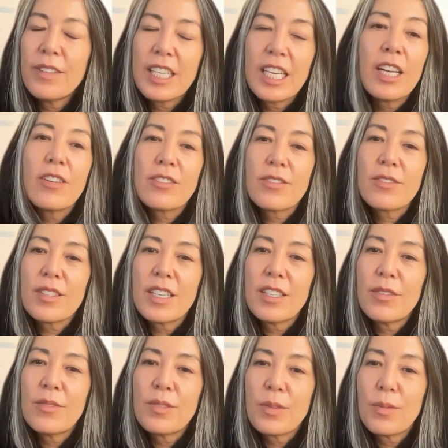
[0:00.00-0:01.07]
characters I
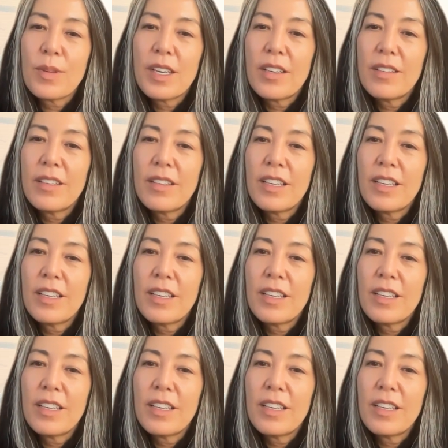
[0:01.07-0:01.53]
know so well.